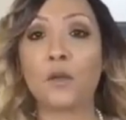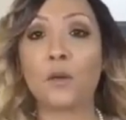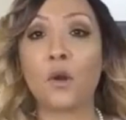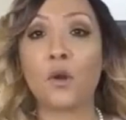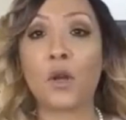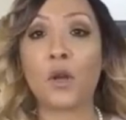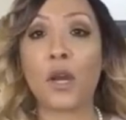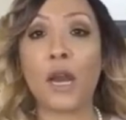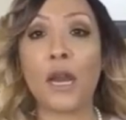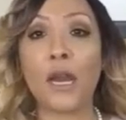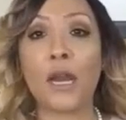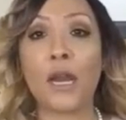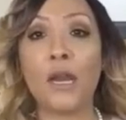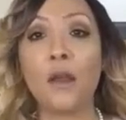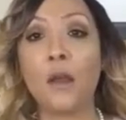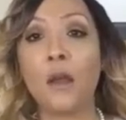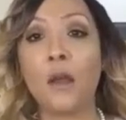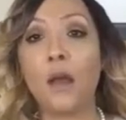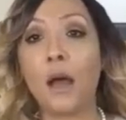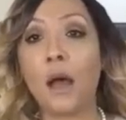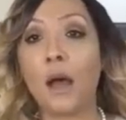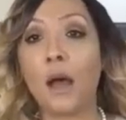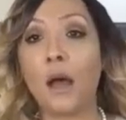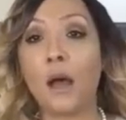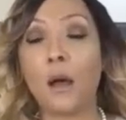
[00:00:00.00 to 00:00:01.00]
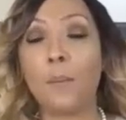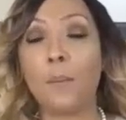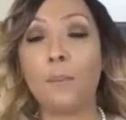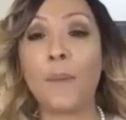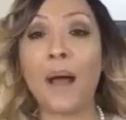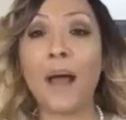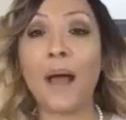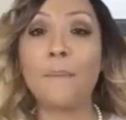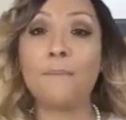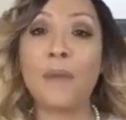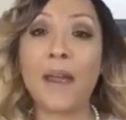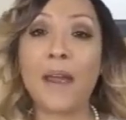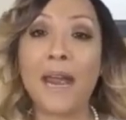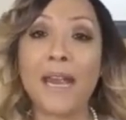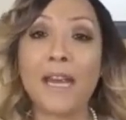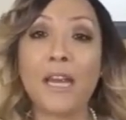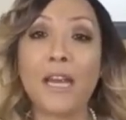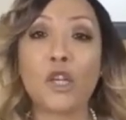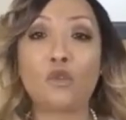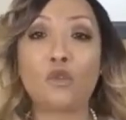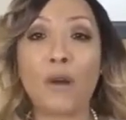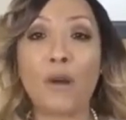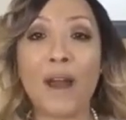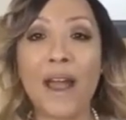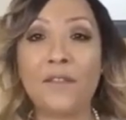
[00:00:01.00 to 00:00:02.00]
it is a negotiable instrument, and
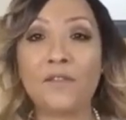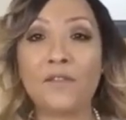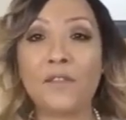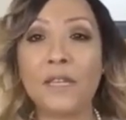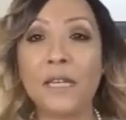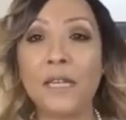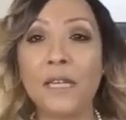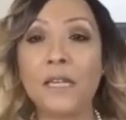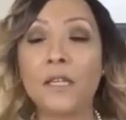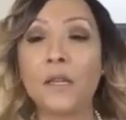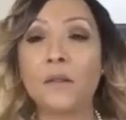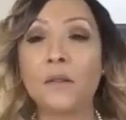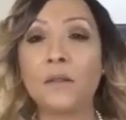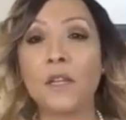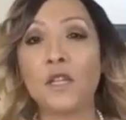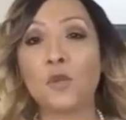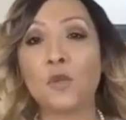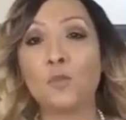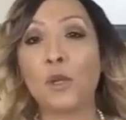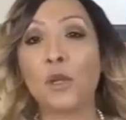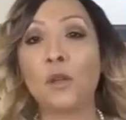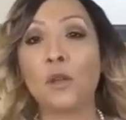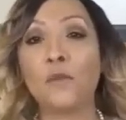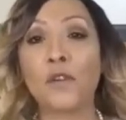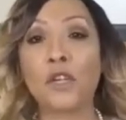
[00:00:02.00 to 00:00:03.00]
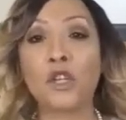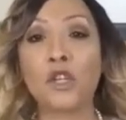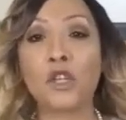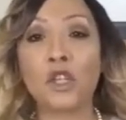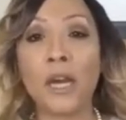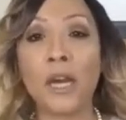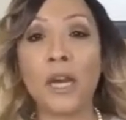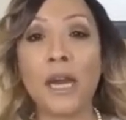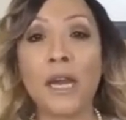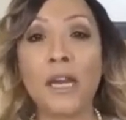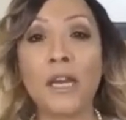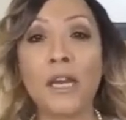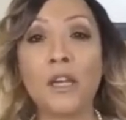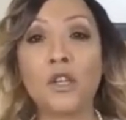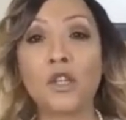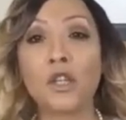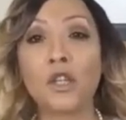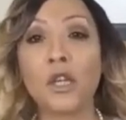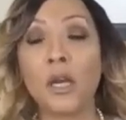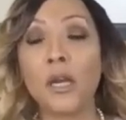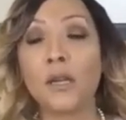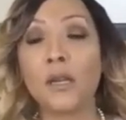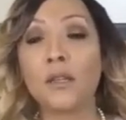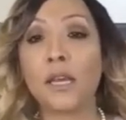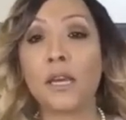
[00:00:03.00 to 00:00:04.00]
you can, as a matter of
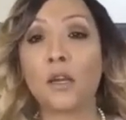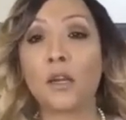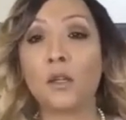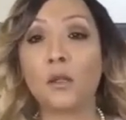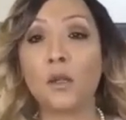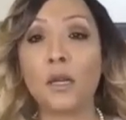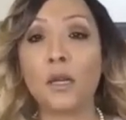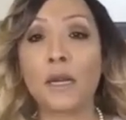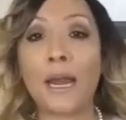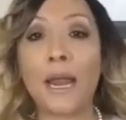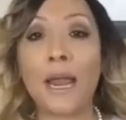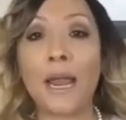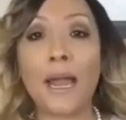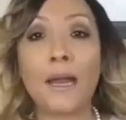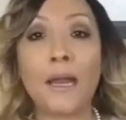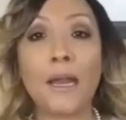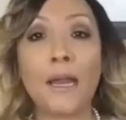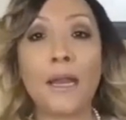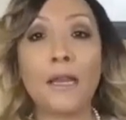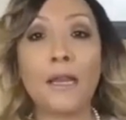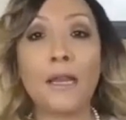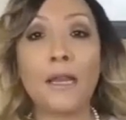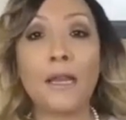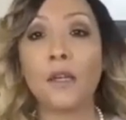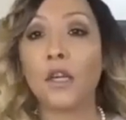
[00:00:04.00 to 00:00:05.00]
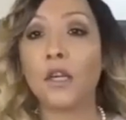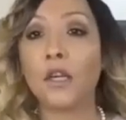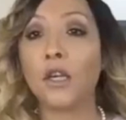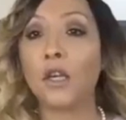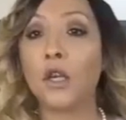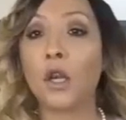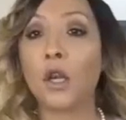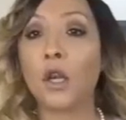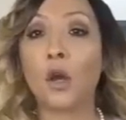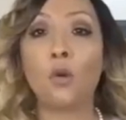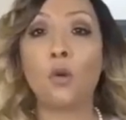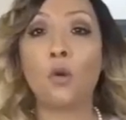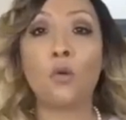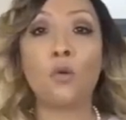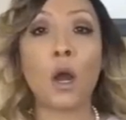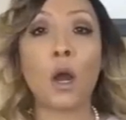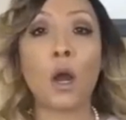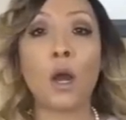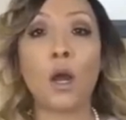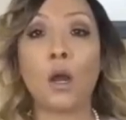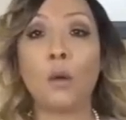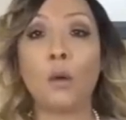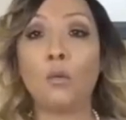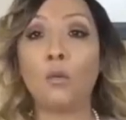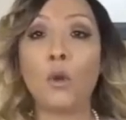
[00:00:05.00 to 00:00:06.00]
fact, a check is a bill of
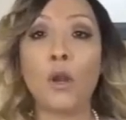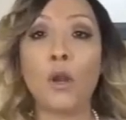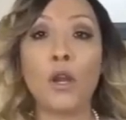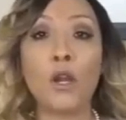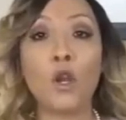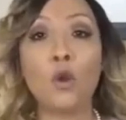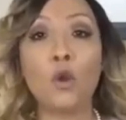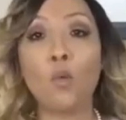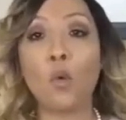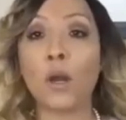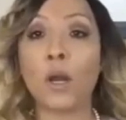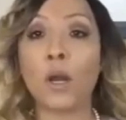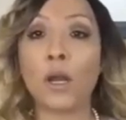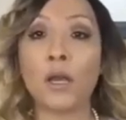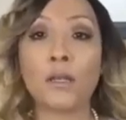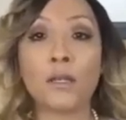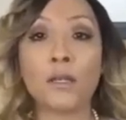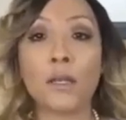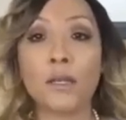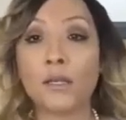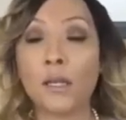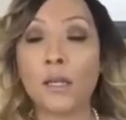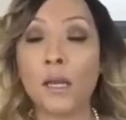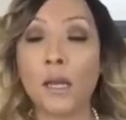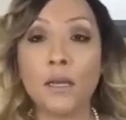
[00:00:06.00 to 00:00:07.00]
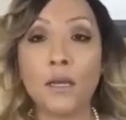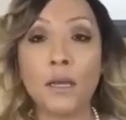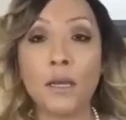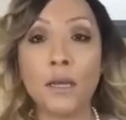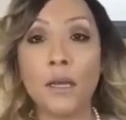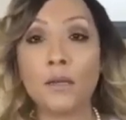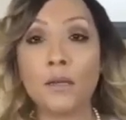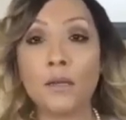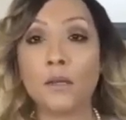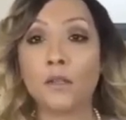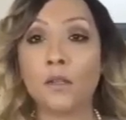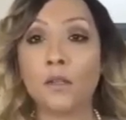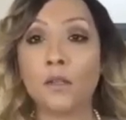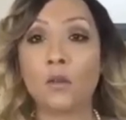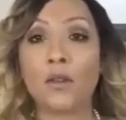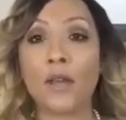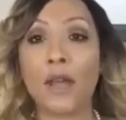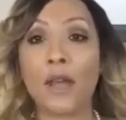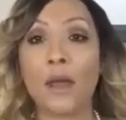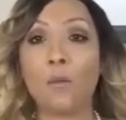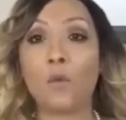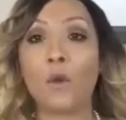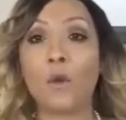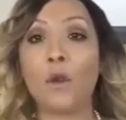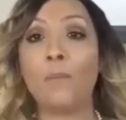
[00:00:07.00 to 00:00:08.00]
exchange. A check is a form of a bill of
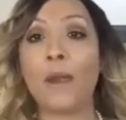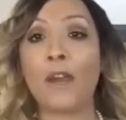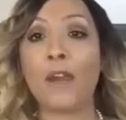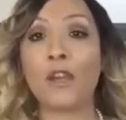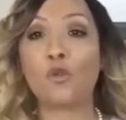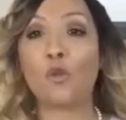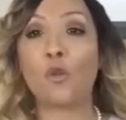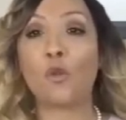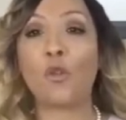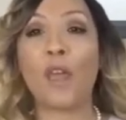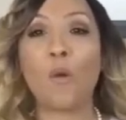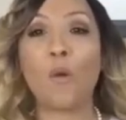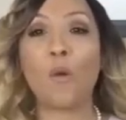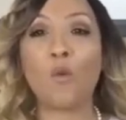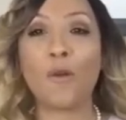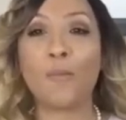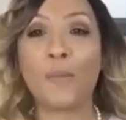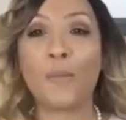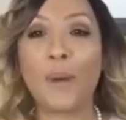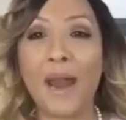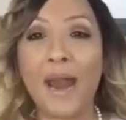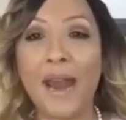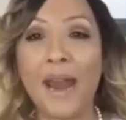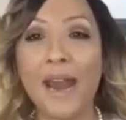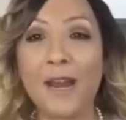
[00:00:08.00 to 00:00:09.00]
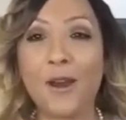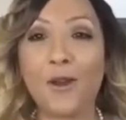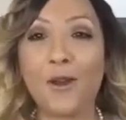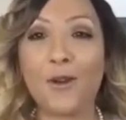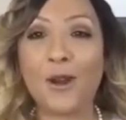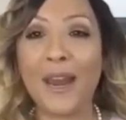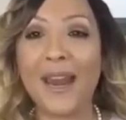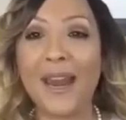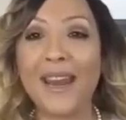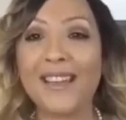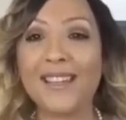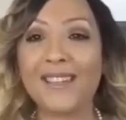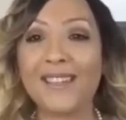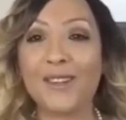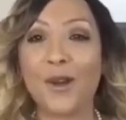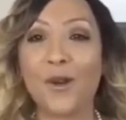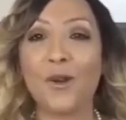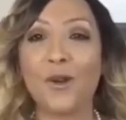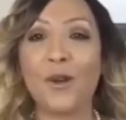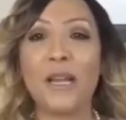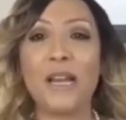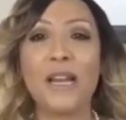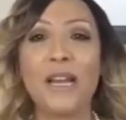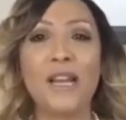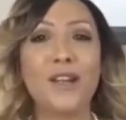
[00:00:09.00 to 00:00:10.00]
exchange. A check is a draft, right? Okay, so check
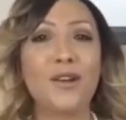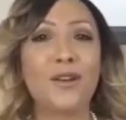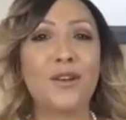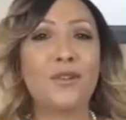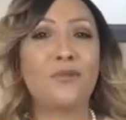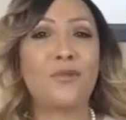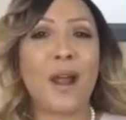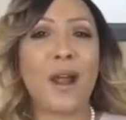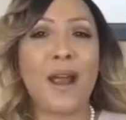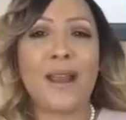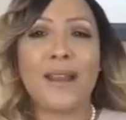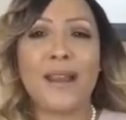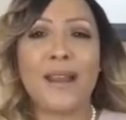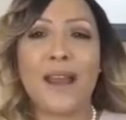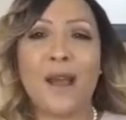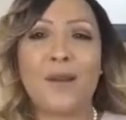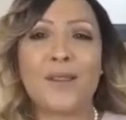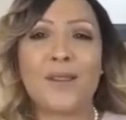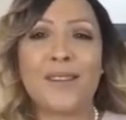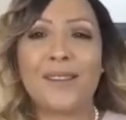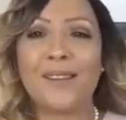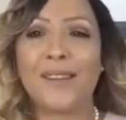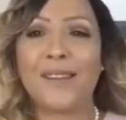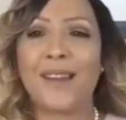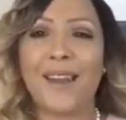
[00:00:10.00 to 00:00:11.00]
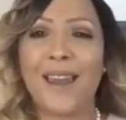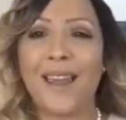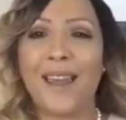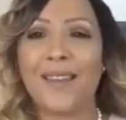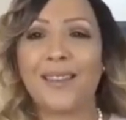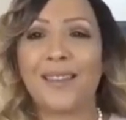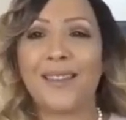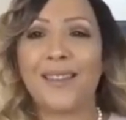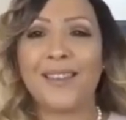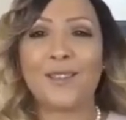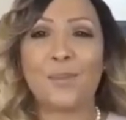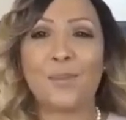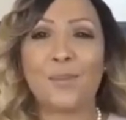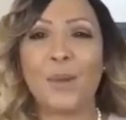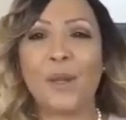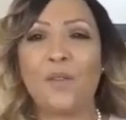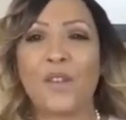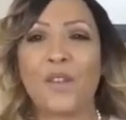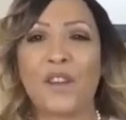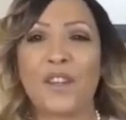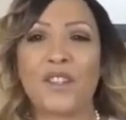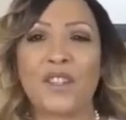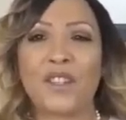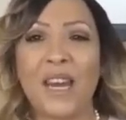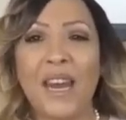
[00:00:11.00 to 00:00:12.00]
it out. There are three
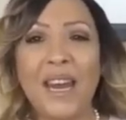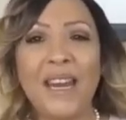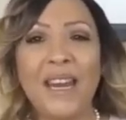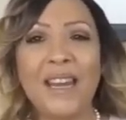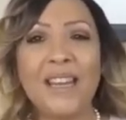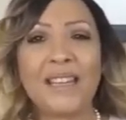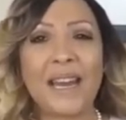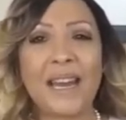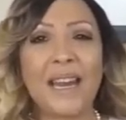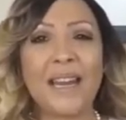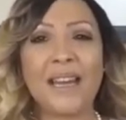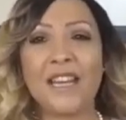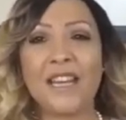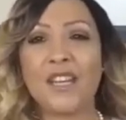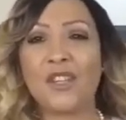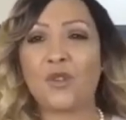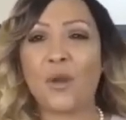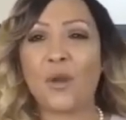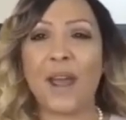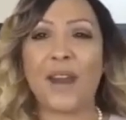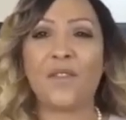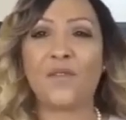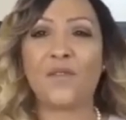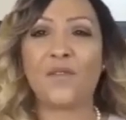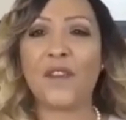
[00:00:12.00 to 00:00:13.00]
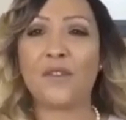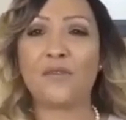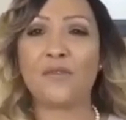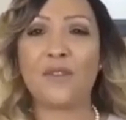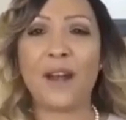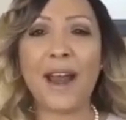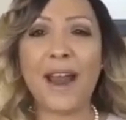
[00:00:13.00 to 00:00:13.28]
parties to this bill of exchange.